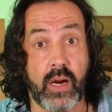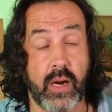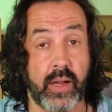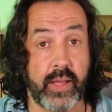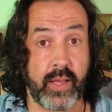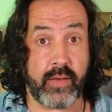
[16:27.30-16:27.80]

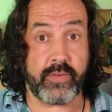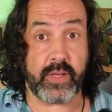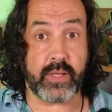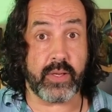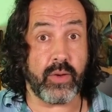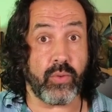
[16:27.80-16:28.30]
are
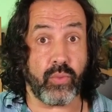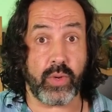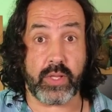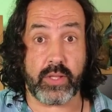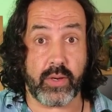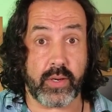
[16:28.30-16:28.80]
having
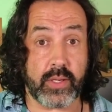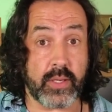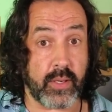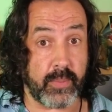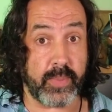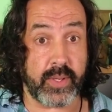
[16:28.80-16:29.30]
with your
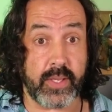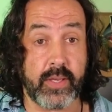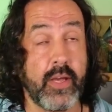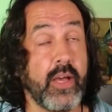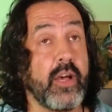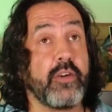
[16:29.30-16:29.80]
company.
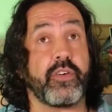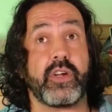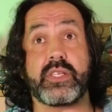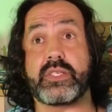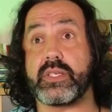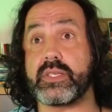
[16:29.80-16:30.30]
For
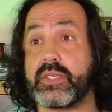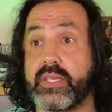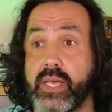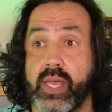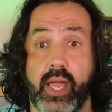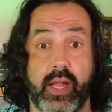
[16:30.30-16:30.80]
instance,
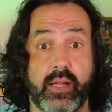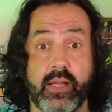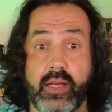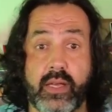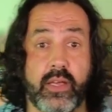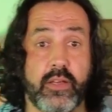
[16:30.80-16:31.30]
again,
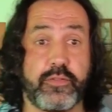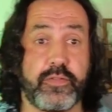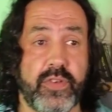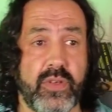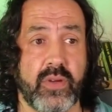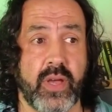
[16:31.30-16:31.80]

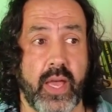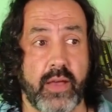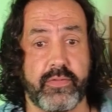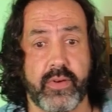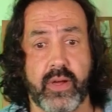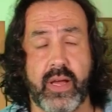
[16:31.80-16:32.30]
if you
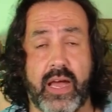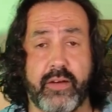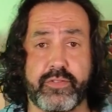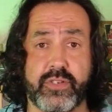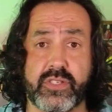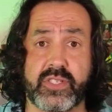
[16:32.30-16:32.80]
have
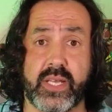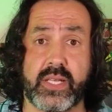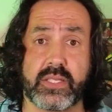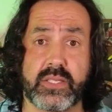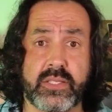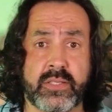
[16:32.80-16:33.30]
after
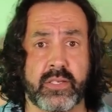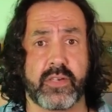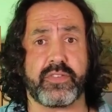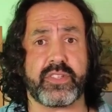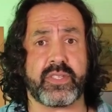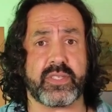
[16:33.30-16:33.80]
sales
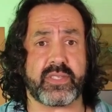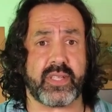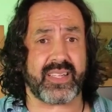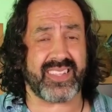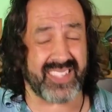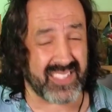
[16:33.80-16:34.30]
services
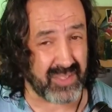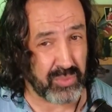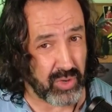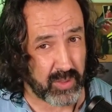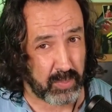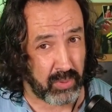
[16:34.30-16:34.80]
that
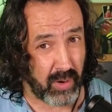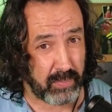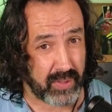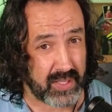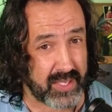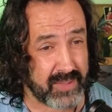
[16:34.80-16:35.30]
doesn't work
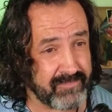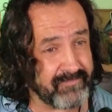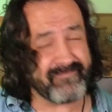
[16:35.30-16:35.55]
properly,